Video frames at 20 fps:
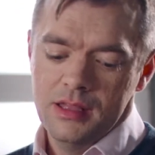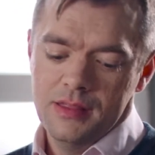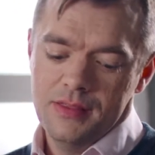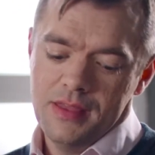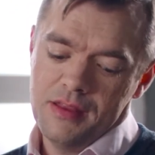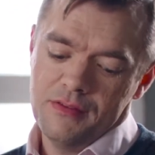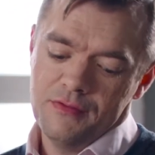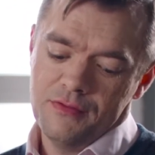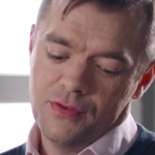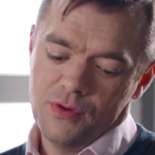
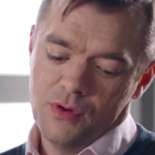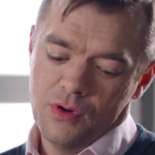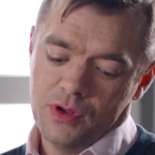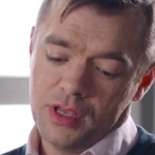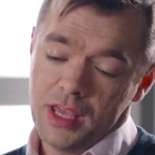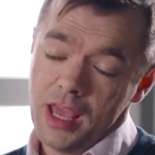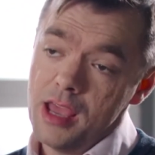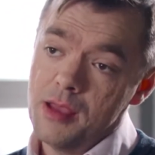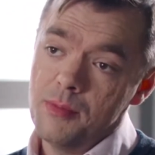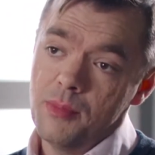Then for
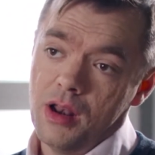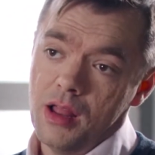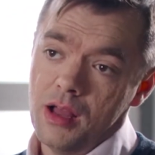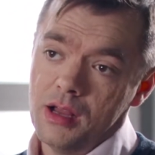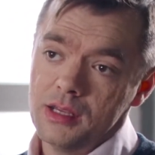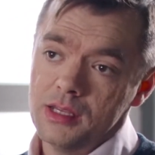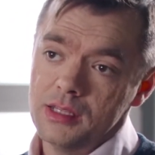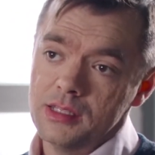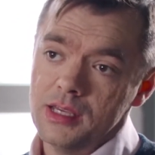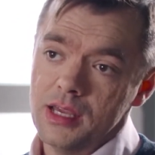cable
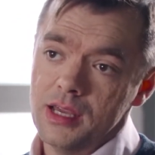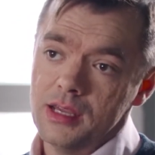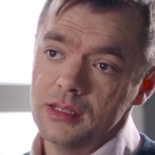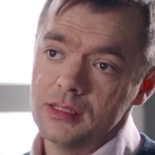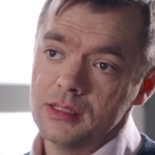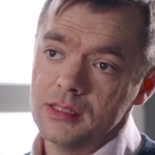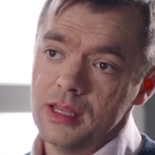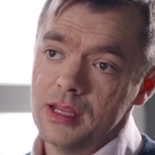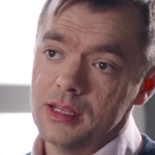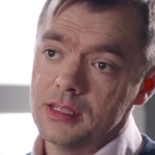
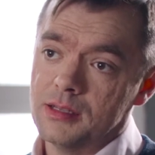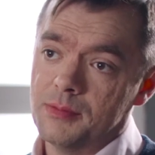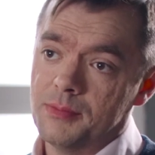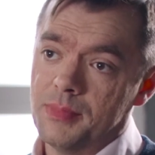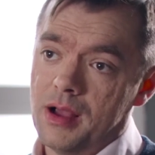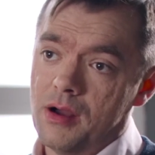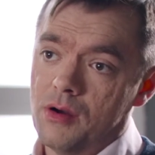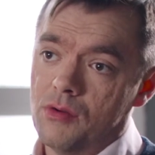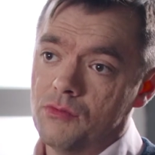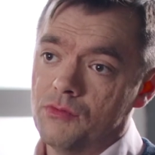architect, that's
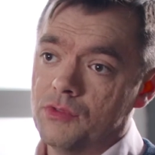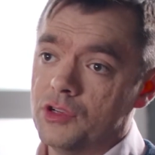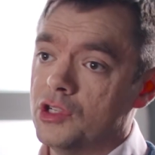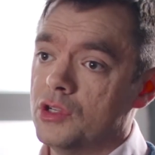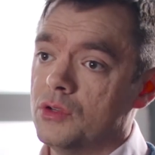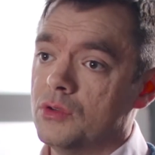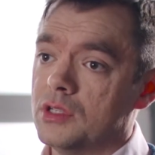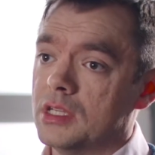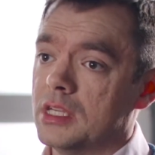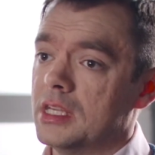about
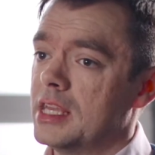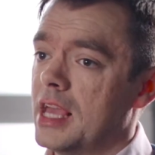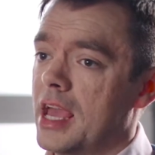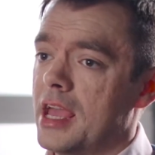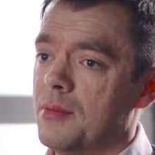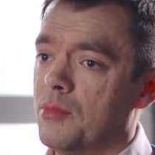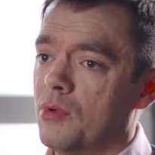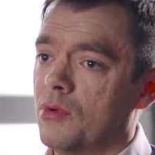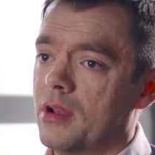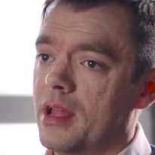reducing
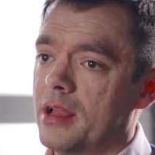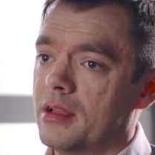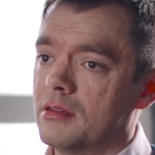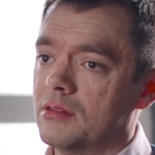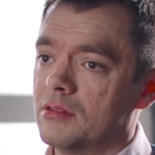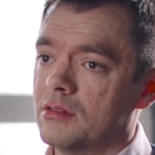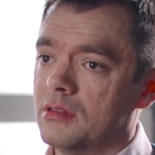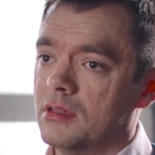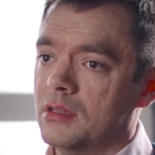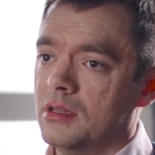cable
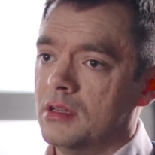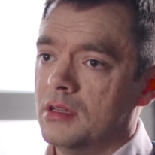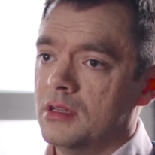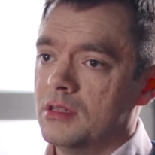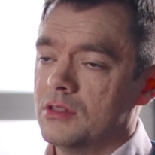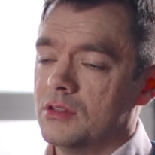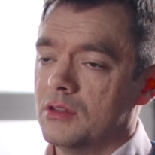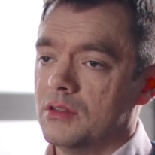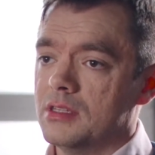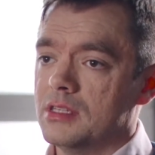length.
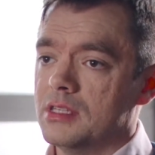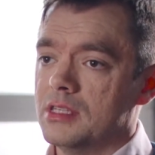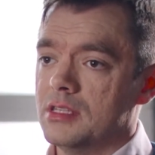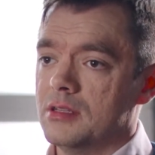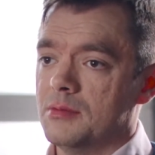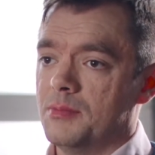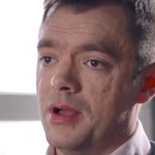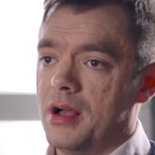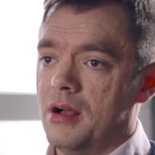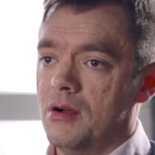So this
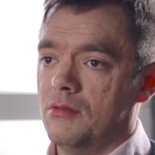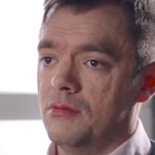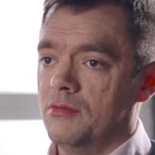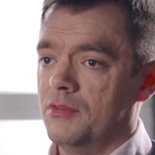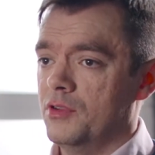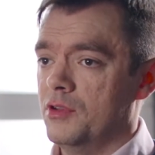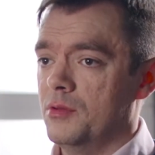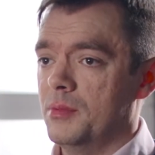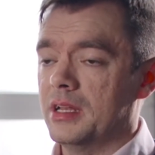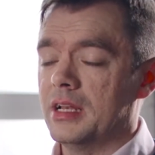is about
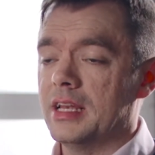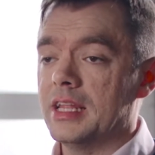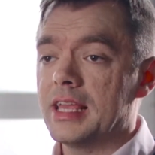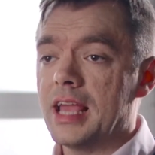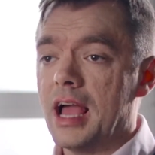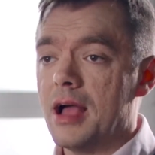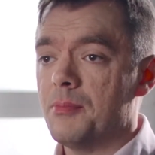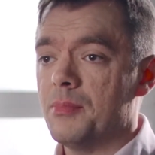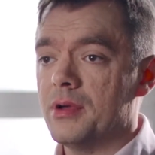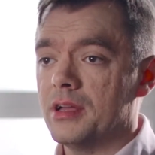fundamentally
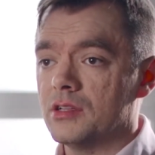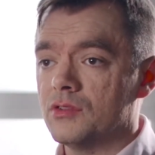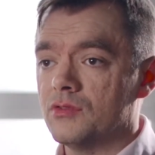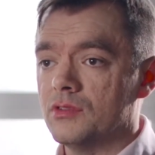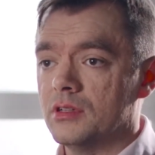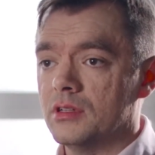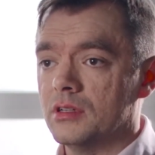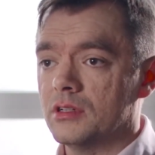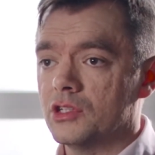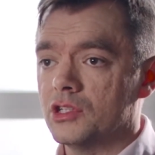CAPEX
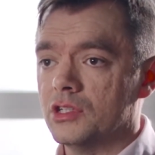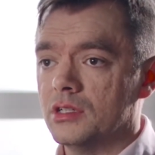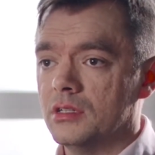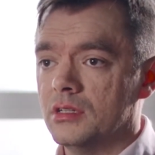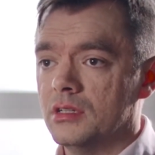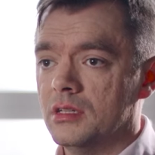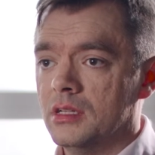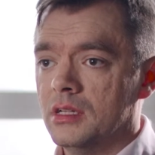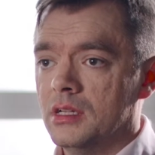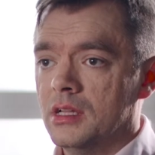
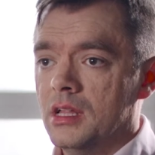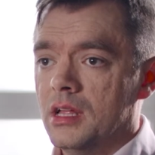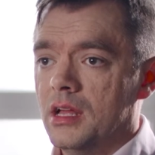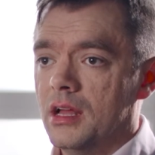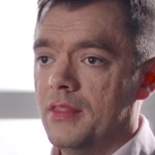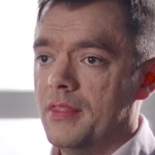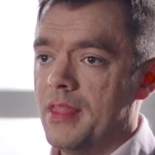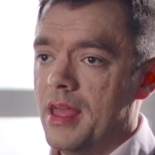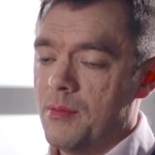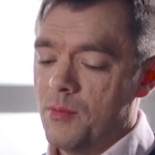reduction.
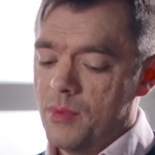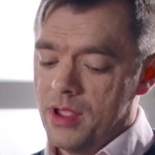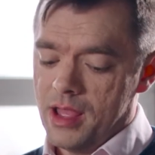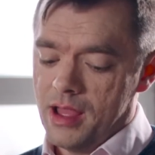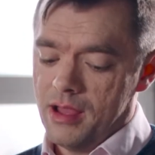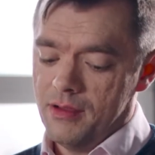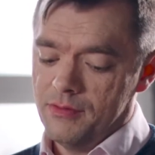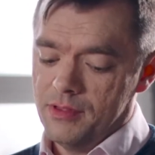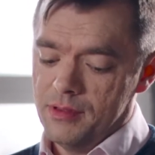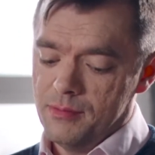And then we
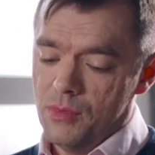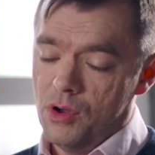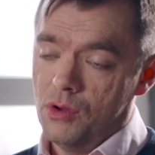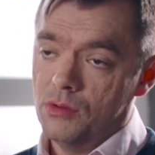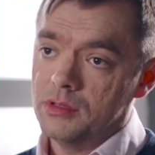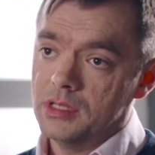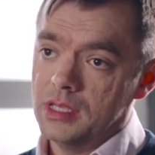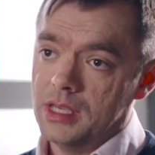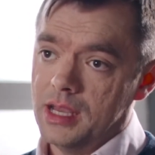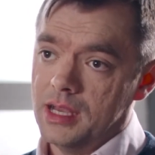have the
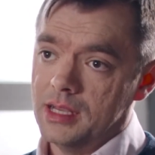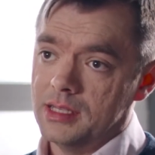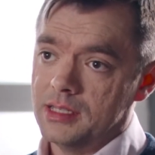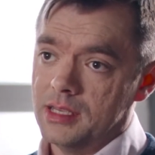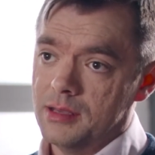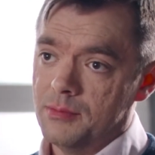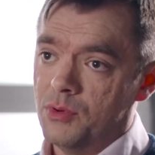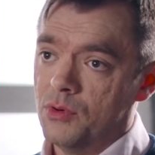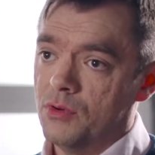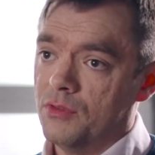
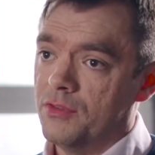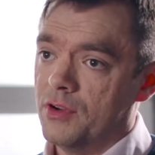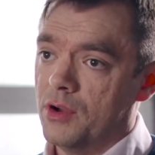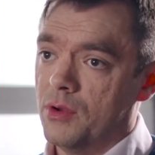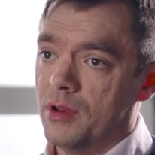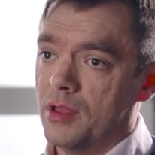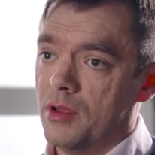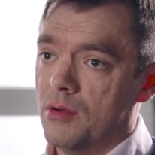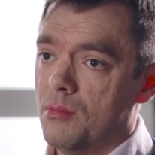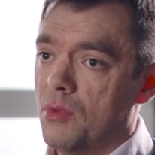multi-asset
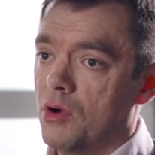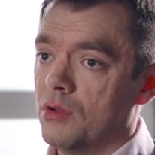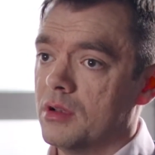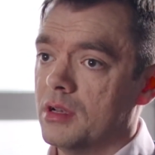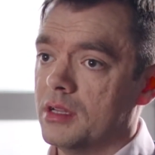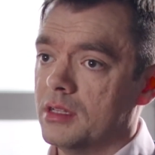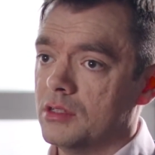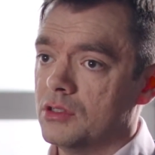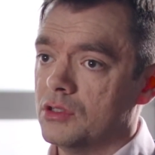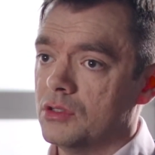portfolio
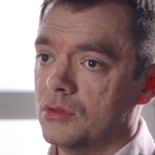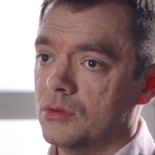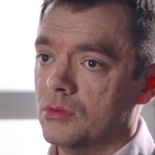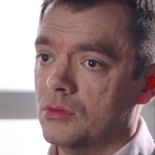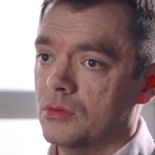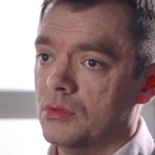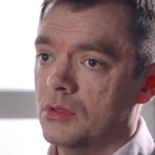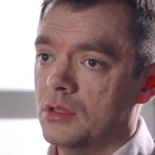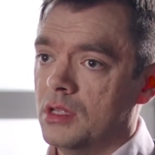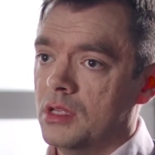modeling
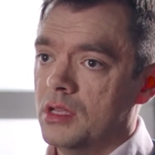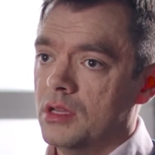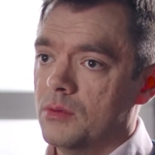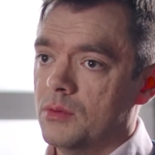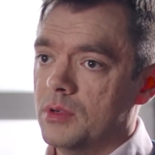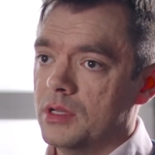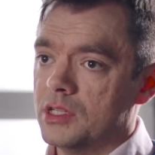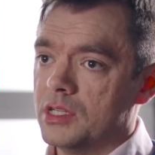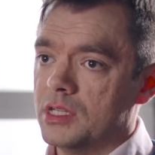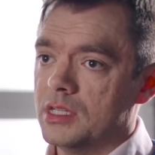tool,
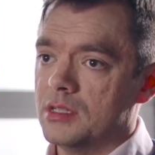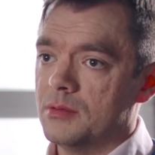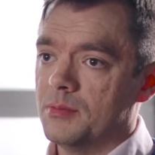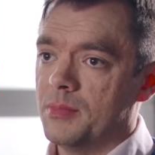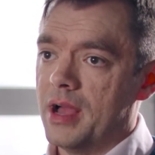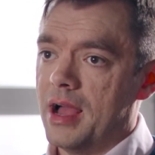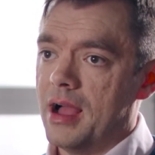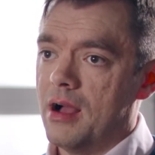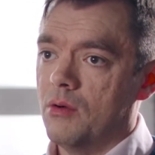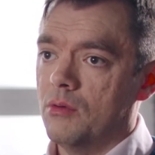which is
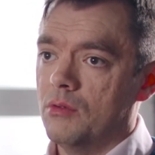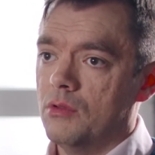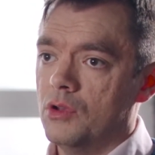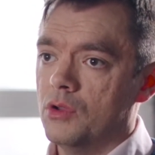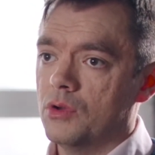about